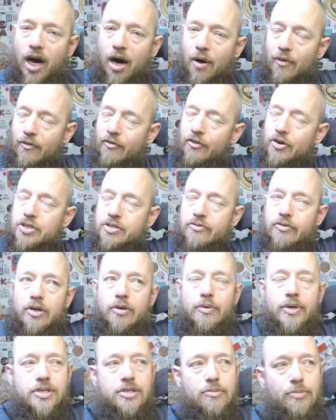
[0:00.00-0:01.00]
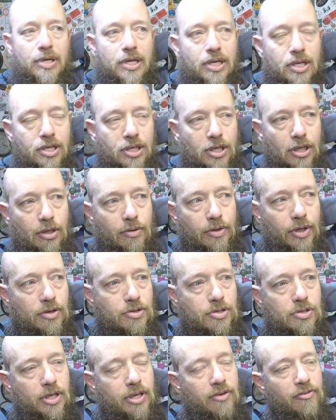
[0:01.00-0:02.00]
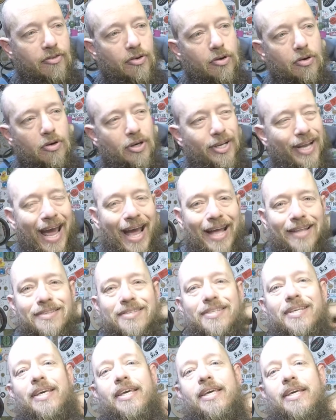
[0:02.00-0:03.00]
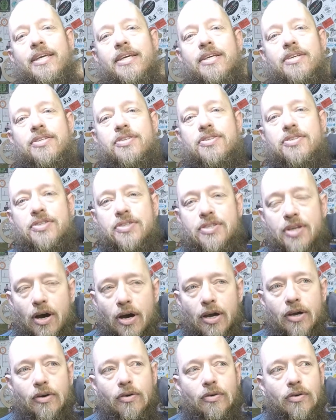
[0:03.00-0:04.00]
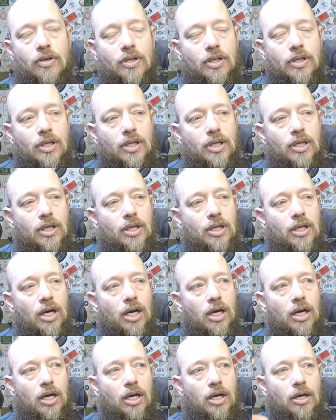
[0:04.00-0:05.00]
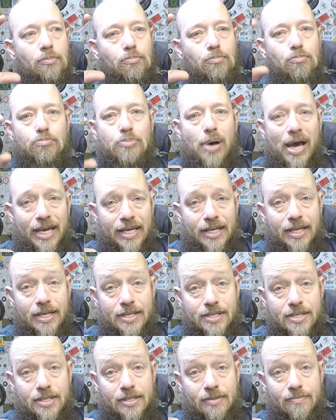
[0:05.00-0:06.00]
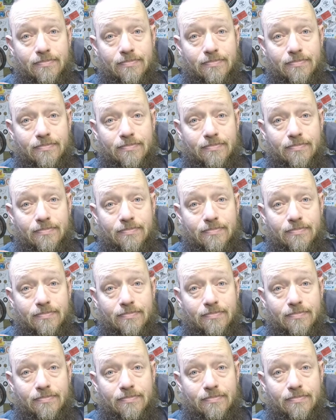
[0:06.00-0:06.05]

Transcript: first of all I went to B&Q and I was looking for an antique style bayonet